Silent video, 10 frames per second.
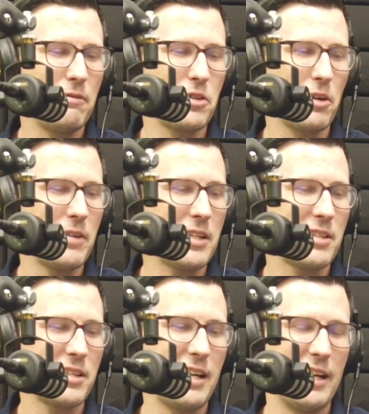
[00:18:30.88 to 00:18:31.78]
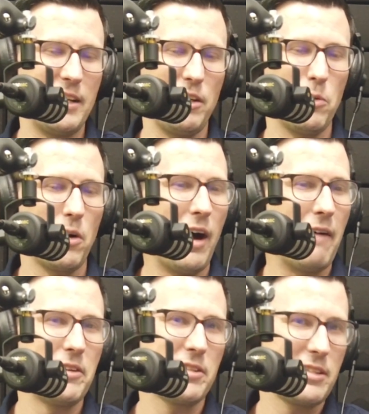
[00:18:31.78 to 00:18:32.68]
service, and you were
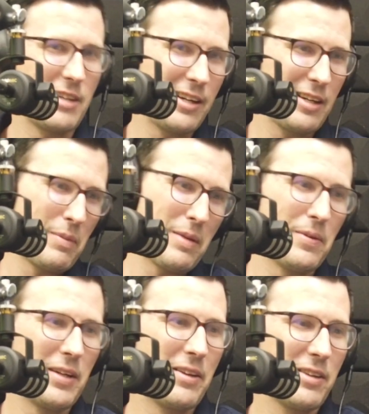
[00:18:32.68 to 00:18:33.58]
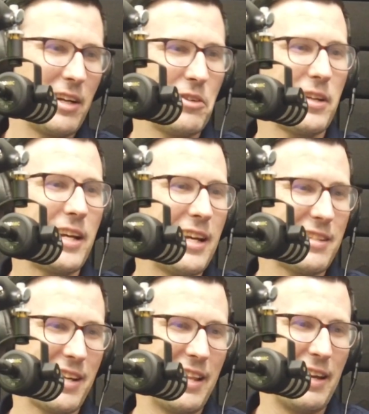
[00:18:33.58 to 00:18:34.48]
obviously talking to people in other
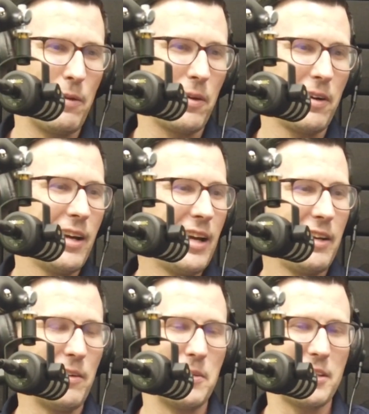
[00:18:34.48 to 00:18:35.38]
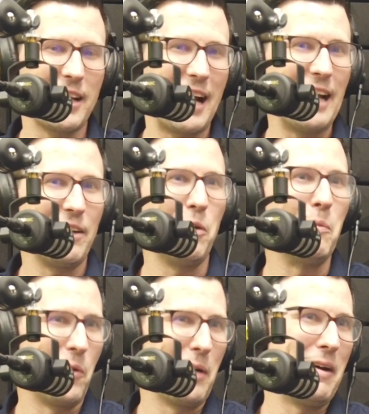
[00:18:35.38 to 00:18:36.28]
countries, and they were, it was like, I know
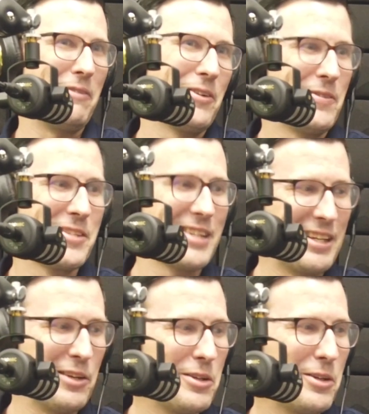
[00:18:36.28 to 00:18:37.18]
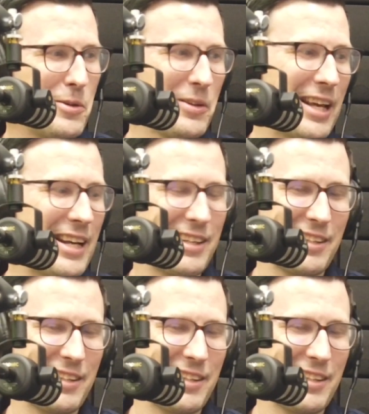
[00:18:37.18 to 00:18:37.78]
more about phones than you do. Like,